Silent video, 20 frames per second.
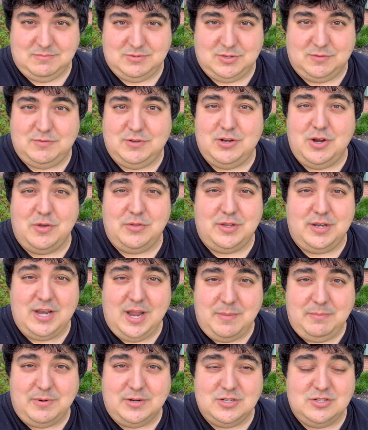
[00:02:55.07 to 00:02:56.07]
So if you know the
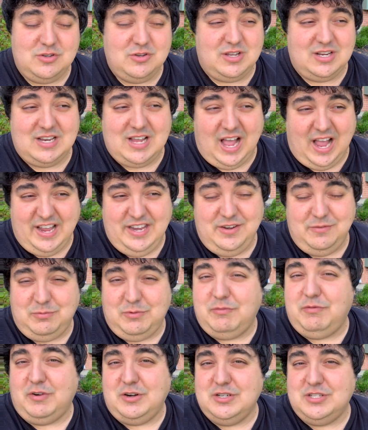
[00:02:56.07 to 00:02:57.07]
numbers, you can kind of
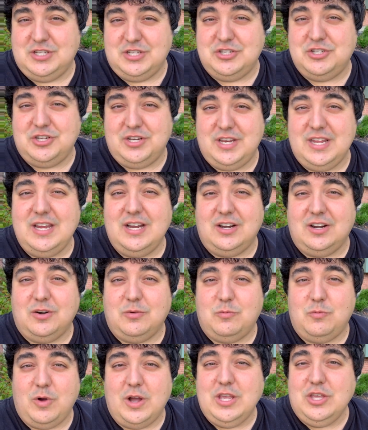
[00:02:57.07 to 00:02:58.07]
reverse engineer
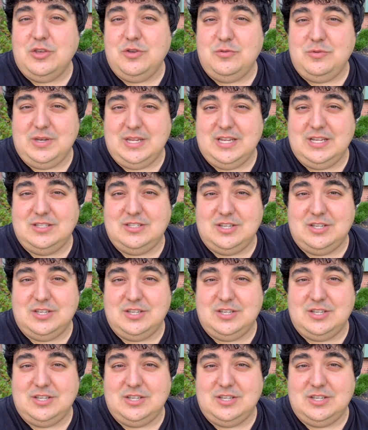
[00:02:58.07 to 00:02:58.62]
what you need